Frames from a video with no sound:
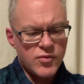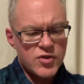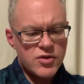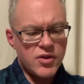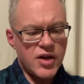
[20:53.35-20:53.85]

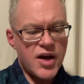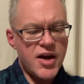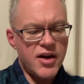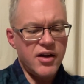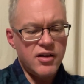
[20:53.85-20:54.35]
so that
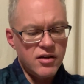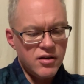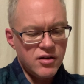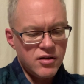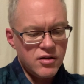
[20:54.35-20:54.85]
I
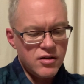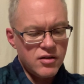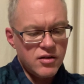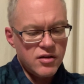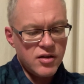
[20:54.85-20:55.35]

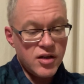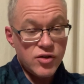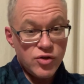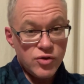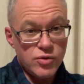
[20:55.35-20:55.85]

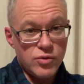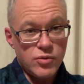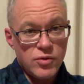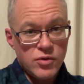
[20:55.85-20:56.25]
and you,